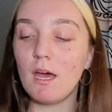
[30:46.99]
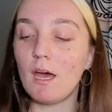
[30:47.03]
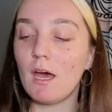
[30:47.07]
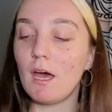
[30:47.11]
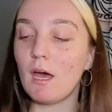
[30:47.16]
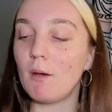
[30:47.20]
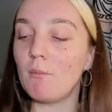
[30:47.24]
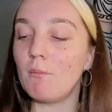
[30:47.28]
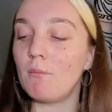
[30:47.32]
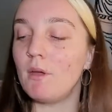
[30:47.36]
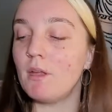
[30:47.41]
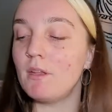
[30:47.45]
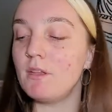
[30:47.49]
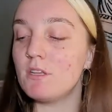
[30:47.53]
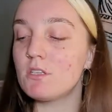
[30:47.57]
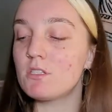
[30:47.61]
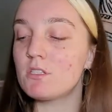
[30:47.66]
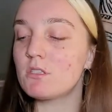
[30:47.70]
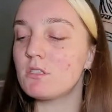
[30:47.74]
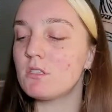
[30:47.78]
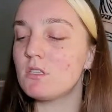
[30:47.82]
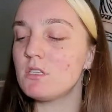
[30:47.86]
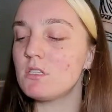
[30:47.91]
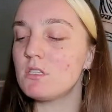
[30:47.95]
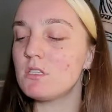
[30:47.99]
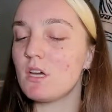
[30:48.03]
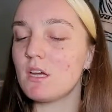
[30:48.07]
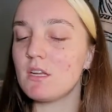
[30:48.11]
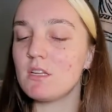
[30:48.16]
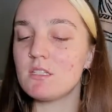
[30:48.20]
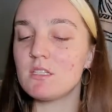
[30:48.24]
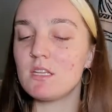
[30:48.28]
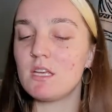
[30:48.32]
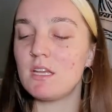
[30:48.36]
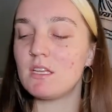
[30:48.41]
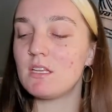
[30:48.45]
And this
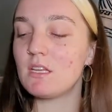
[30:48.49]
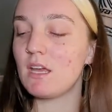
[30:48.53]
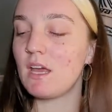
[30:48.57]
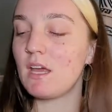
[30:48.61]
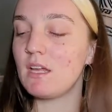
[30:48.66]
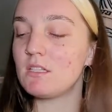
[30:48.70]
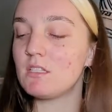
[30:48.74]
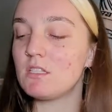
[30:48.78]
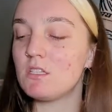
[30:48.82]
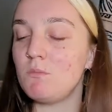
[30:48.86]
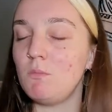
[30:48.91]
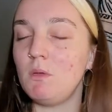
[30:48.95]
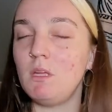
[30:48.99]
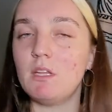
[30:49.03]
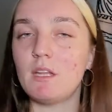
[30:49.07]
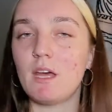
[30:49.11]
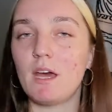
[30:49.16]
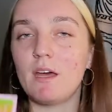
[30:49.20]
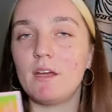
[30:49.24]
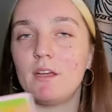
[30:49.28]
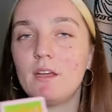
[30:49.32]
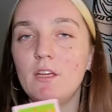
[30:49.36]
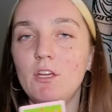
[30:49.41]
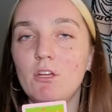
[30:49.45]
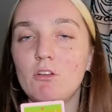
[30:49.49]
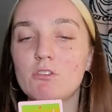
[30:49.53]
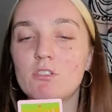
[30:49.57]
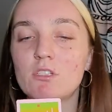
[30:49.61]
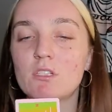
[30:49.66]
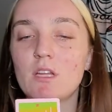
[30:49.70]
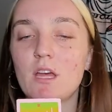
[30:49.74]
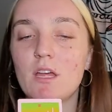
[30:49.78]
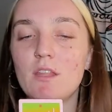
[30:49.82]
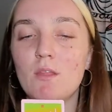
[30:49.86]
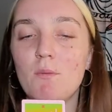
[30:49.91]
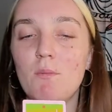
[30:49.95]
honestly indicates to me that you're
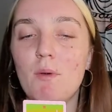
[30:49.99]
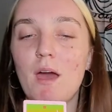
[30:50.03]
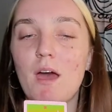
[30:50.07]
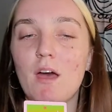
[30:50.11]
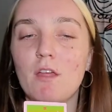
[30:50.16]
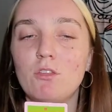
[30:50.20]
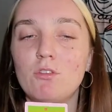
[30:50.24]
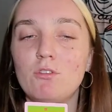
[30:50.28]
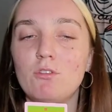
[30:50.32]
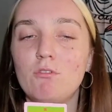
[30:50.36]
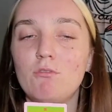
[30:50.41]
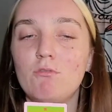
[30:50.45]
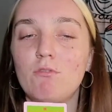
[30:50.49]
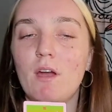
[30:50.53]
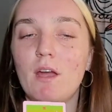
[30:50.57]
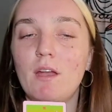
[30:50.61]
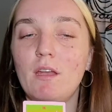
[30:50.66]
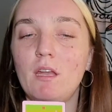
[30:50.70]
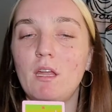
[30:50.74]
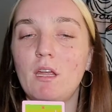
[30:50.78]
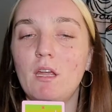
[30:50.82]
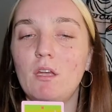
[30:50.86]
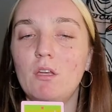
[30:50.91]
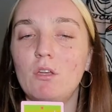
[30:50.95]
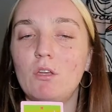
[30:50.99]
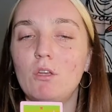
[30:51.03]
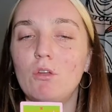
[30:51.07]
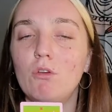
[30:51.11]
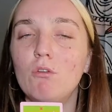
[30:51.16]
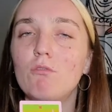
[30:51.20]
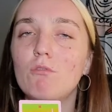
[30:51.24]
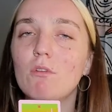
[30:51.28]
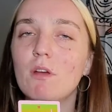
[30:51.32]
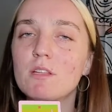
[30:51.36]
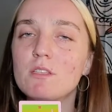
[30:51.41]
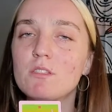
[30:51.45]
just on the path to finding
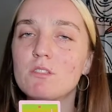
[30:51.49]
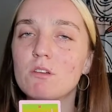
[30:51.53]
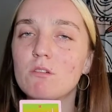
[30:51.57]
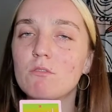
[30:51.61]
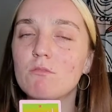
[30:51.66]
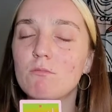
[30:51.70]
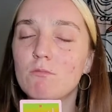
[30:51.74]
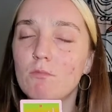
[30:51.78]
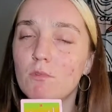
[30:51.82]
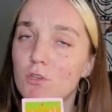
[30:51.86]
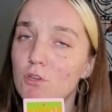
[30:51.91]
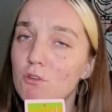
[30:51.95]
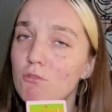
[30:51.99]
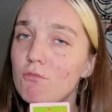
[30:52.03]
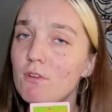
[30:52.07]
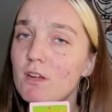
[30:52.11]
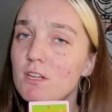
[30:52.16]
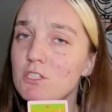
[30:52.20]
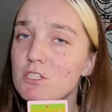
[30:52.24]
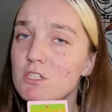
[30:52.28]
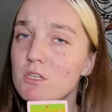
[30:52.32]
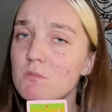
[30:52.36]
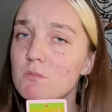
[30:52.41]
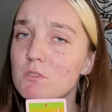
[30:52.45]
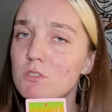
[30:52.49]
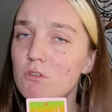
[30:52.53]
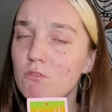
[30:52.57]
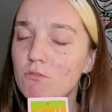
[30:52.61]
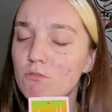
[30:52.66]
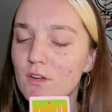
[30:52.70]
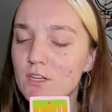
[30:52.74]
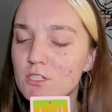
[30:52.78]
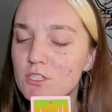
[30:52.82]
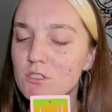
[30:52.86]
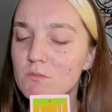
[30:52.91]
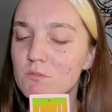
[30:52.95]
new friendships, new
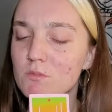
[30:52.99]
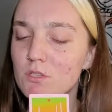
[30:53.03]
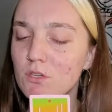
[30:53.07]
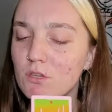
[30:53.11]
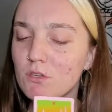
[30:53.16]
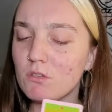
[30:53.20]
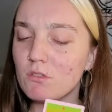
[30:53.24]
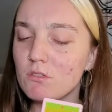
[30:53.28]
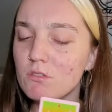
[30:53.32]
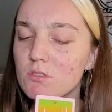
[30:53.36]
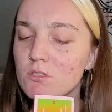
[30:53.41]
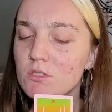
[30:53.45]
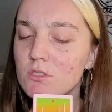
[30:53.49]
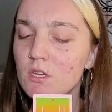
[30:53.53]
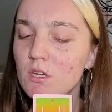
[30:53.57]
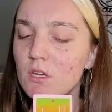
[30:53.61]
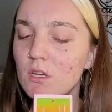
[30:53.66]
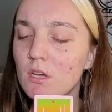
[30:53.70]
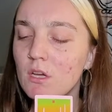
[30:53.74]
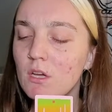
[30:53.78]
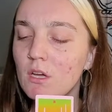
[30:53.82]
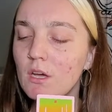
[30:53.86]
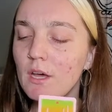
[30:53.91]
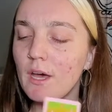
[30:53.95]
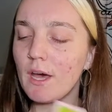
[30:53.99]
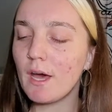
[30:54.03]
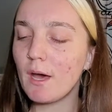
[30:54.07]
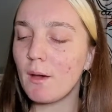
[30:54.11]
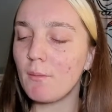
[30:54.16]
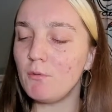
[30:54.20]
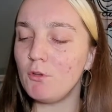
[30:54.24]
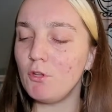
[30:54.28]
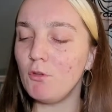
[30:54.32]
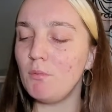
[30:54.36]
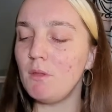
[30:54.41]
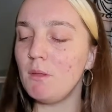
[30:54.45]
friendship circles,
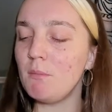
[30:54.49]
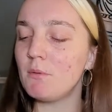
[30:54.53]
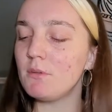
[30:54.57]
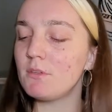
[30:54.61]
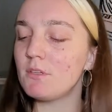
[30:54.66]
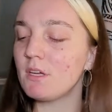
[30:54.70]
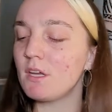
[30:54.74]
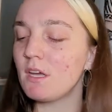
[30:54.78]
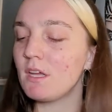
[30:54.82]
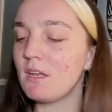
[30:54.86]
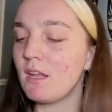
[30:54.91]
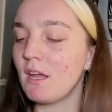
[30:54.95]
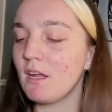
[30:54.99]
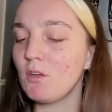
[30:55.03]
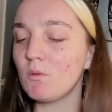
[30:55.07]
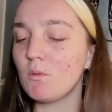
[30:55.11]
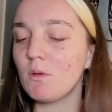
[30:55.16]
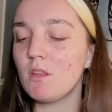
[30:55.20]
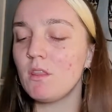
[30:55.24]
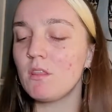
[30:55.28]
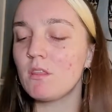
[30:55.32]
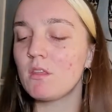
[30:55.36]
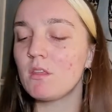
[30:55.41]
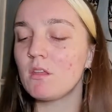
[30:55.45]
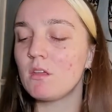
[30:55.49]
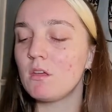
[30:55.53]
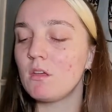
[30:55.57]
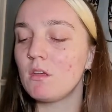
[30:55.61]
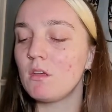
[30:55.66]
new people to connect with.